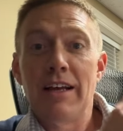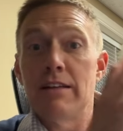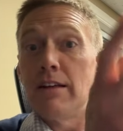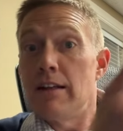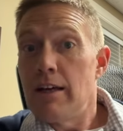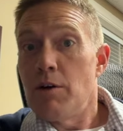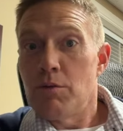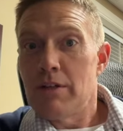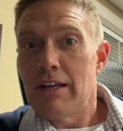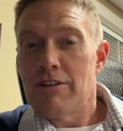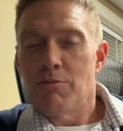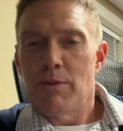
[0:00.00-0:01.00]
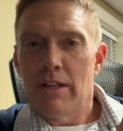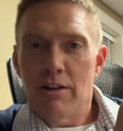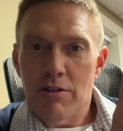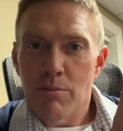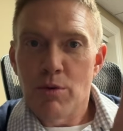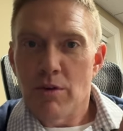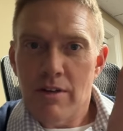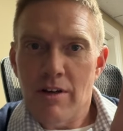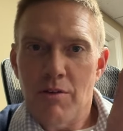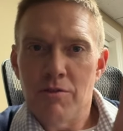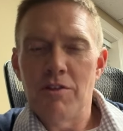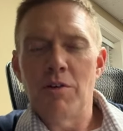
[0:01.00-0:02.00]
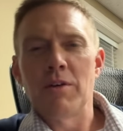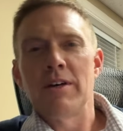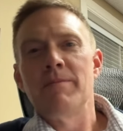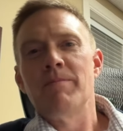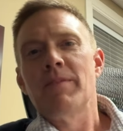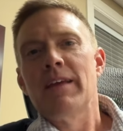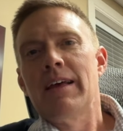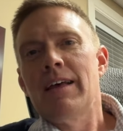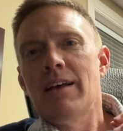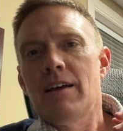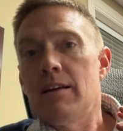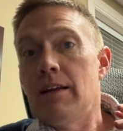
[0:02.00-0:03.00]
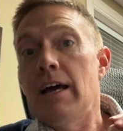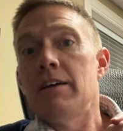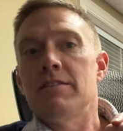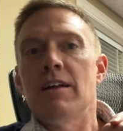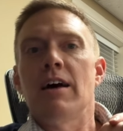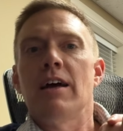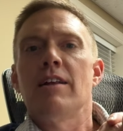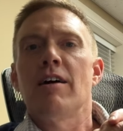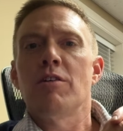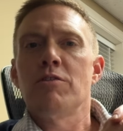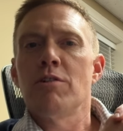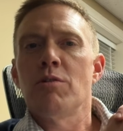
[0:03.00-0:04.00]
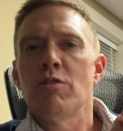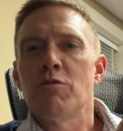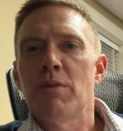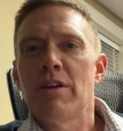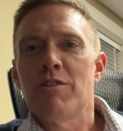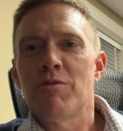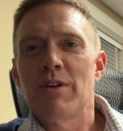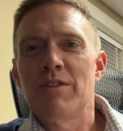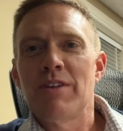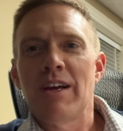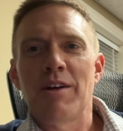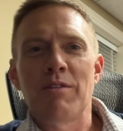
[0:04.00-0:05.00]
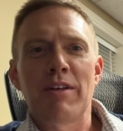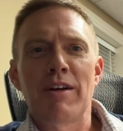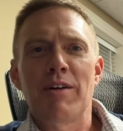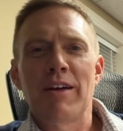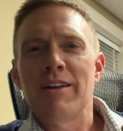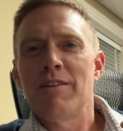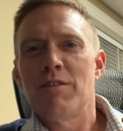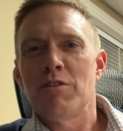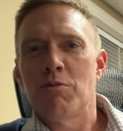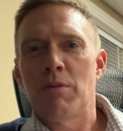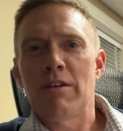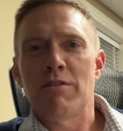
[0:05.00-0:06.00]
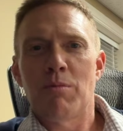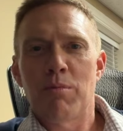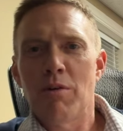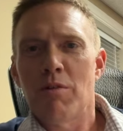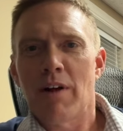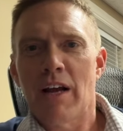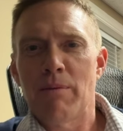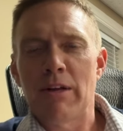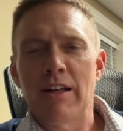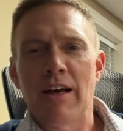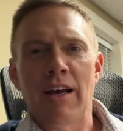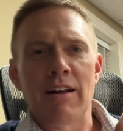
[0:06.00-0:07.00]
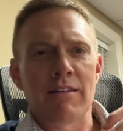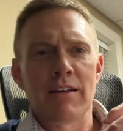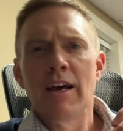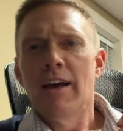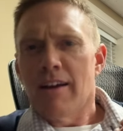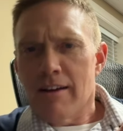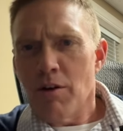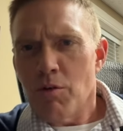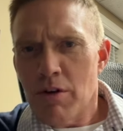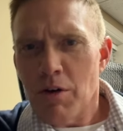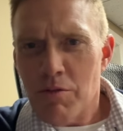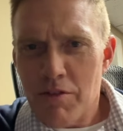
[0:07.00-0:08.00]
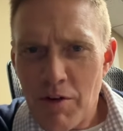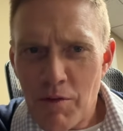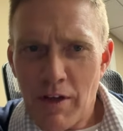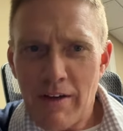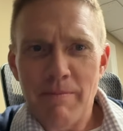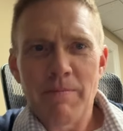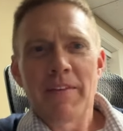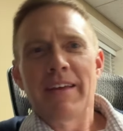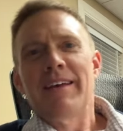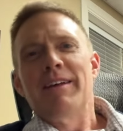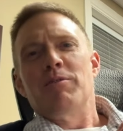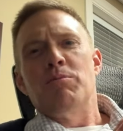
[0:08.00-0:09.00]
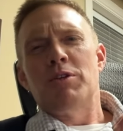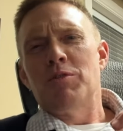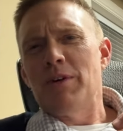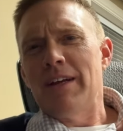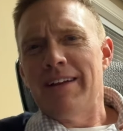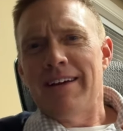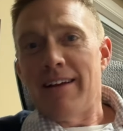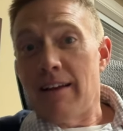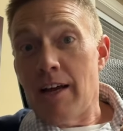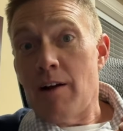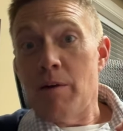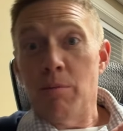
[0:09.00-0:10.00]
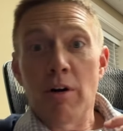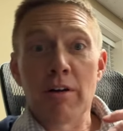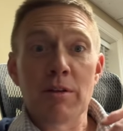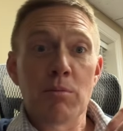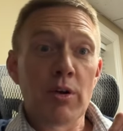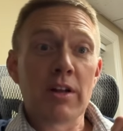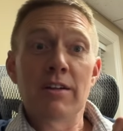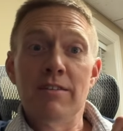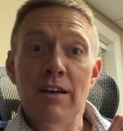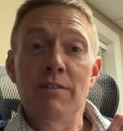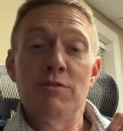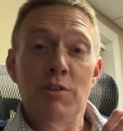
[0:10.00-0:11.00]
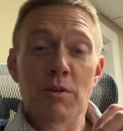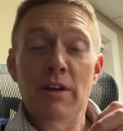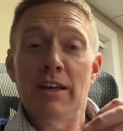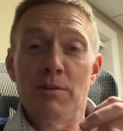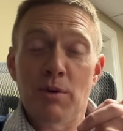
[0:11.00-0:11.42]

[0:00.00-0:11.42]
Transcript: It's in the Old Testament. There's a book called Jonah. Last night, our children's ministry shared their end of the semester program entitled Go Go Jonah. Between uh, Larry, Martha, Brenda, Jeff, Julie, and